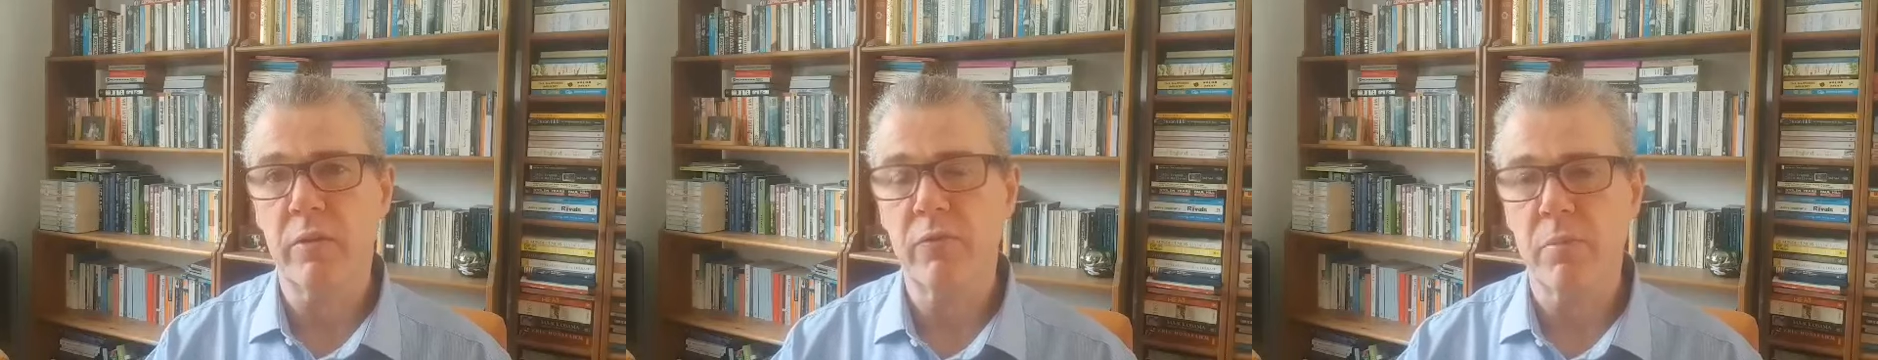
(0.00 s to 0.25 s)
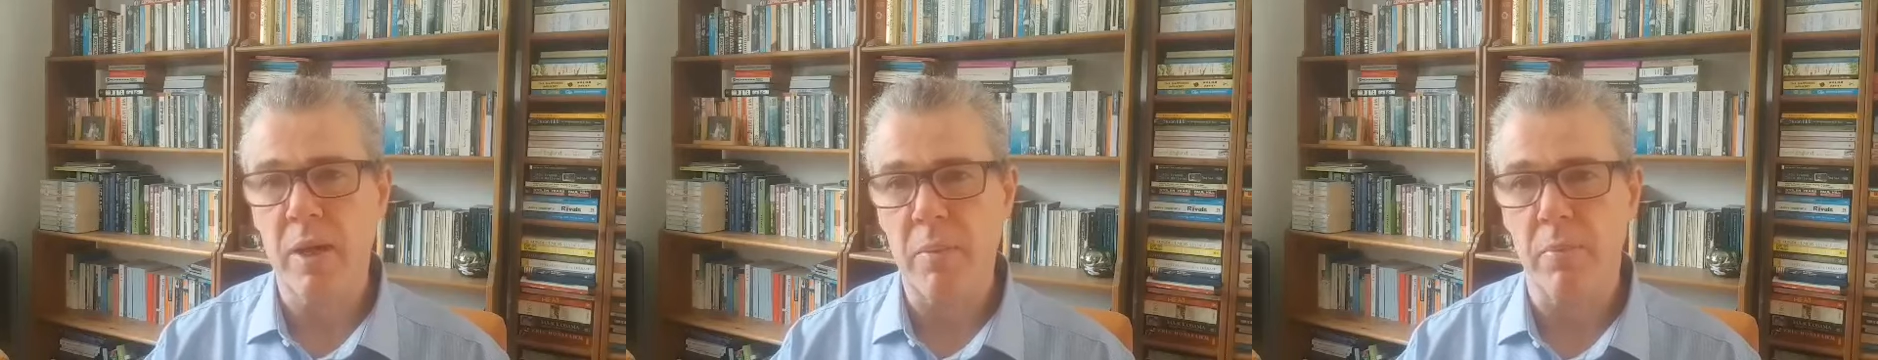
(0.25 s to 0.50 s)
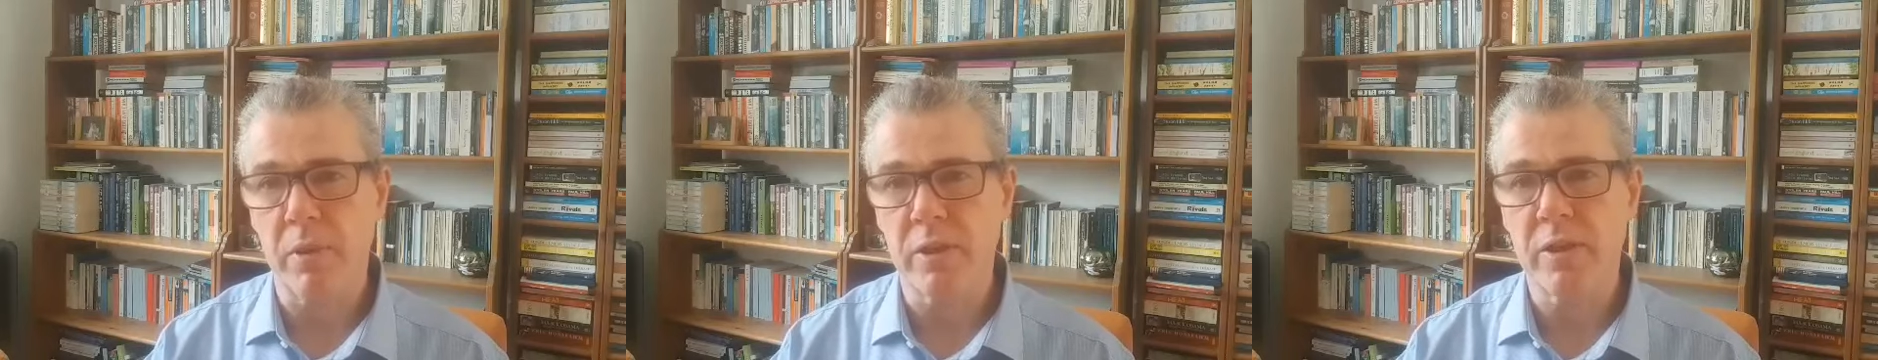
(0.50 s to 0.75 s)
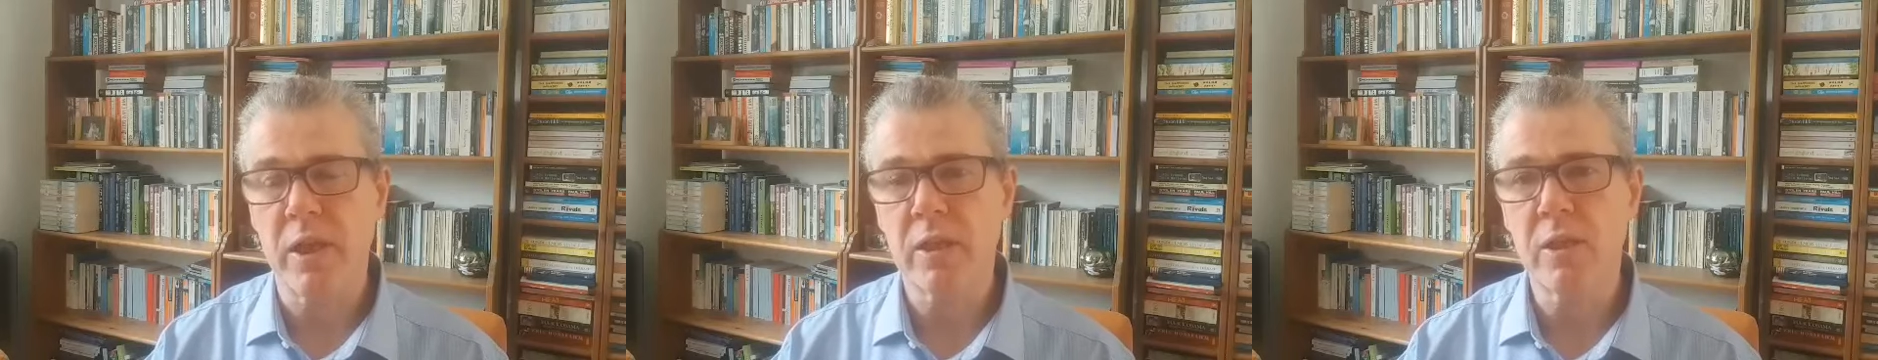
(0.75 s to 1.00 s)
members.
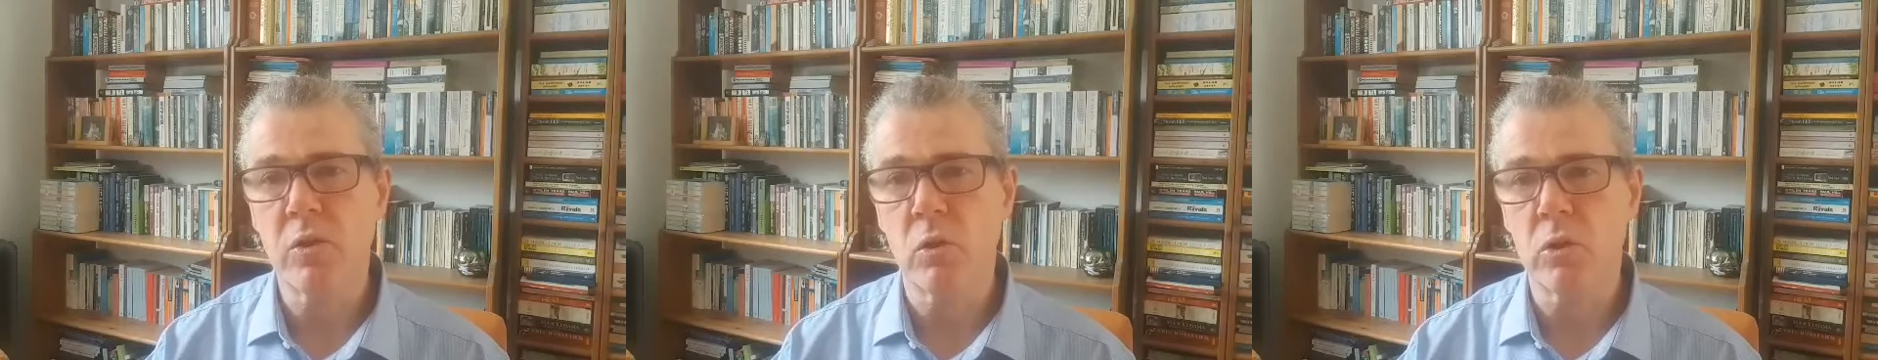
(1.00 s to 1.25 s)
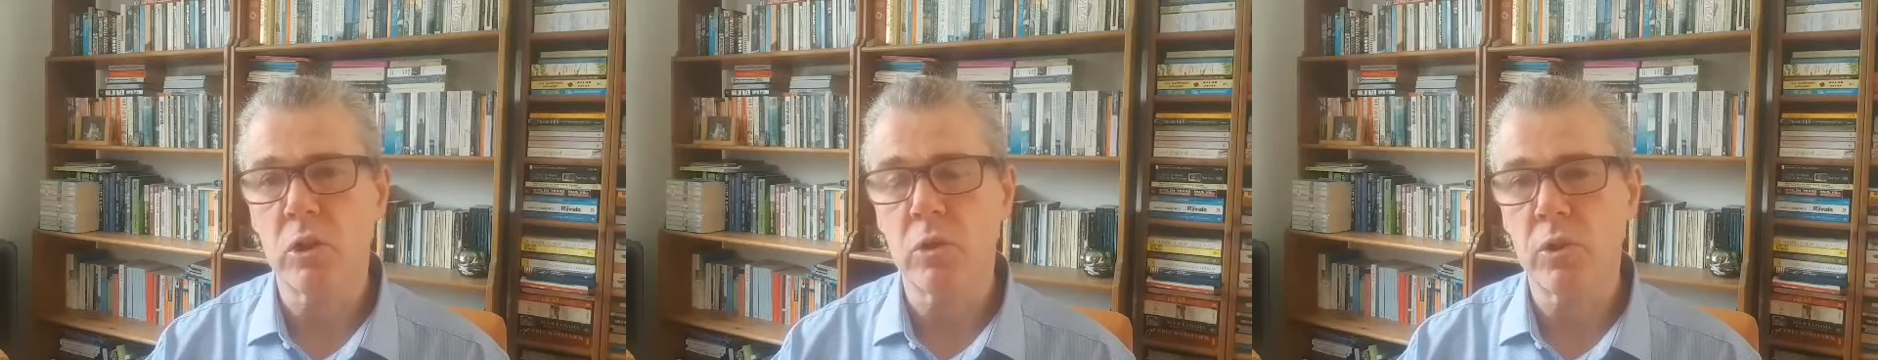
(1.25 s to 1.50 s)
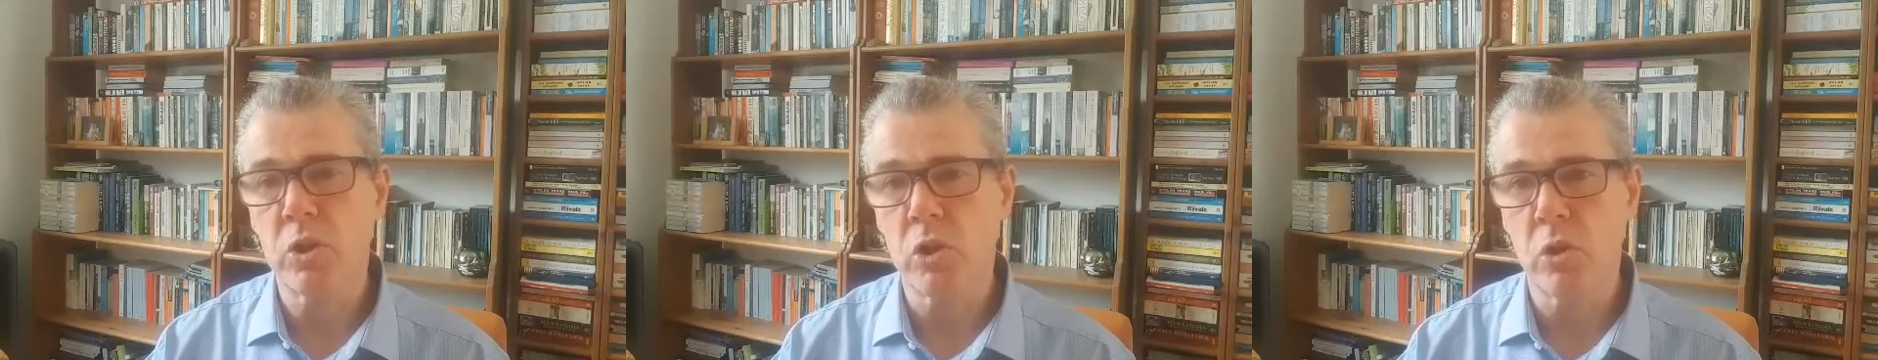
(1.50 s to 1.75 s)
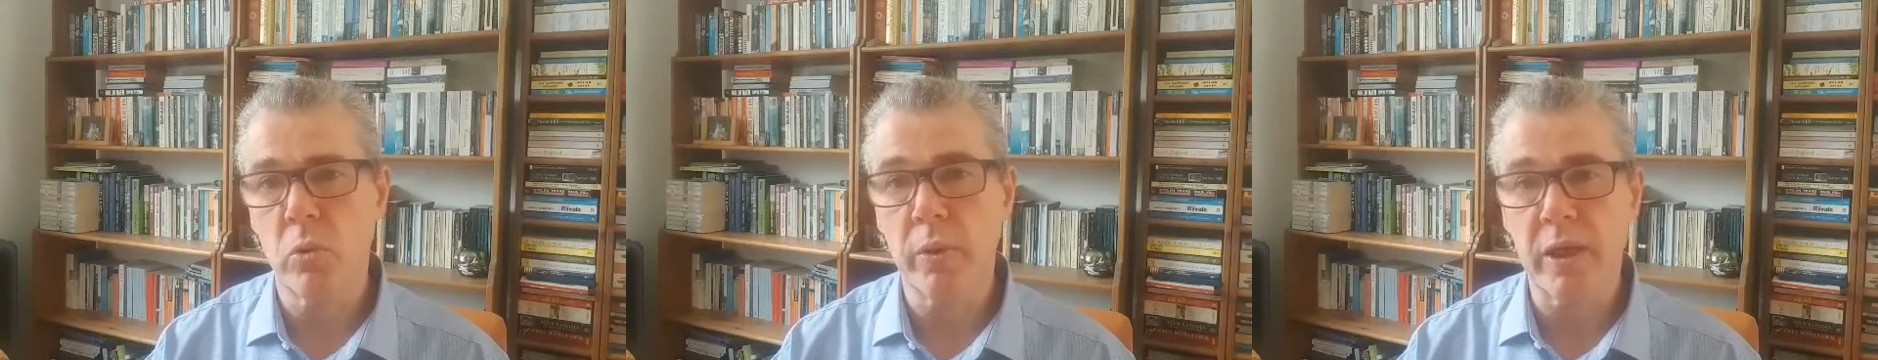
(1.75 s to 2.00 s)
That's in order to
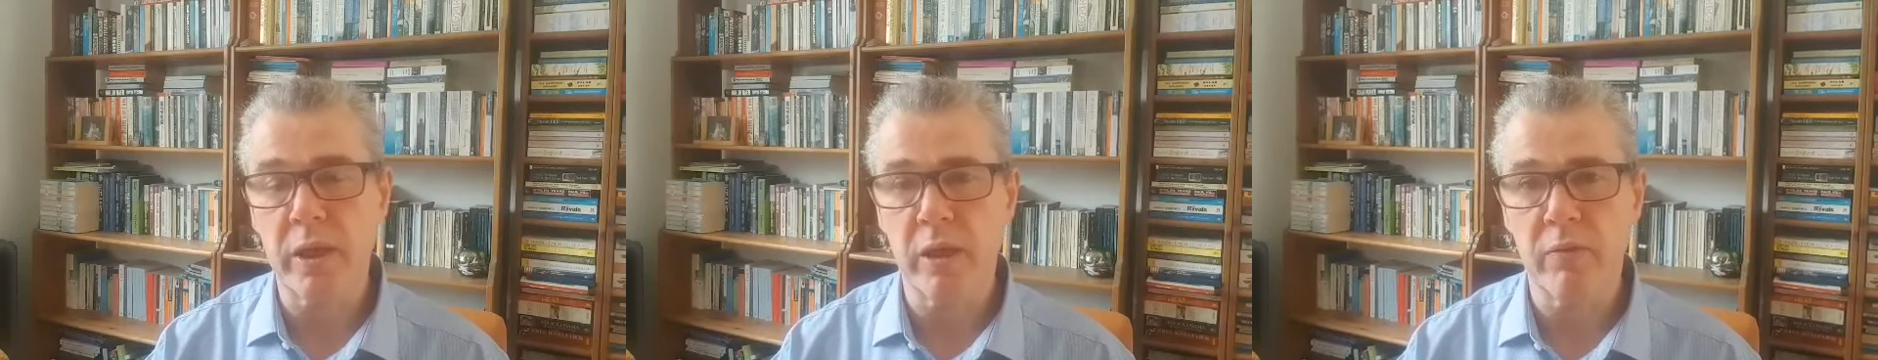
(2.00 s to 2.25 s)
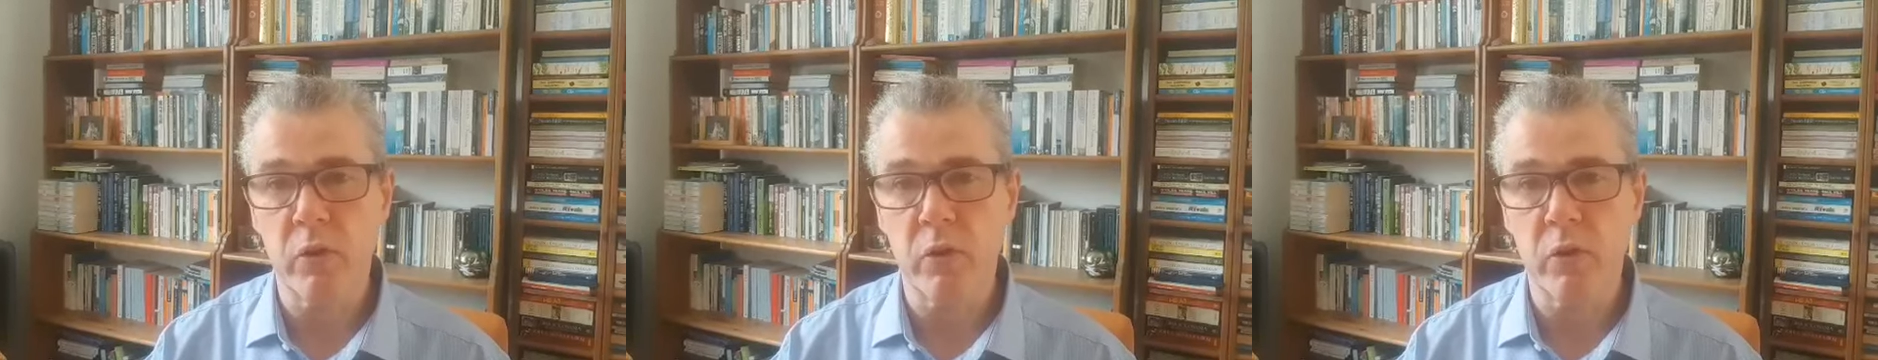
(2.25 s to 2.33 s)
ensure we can give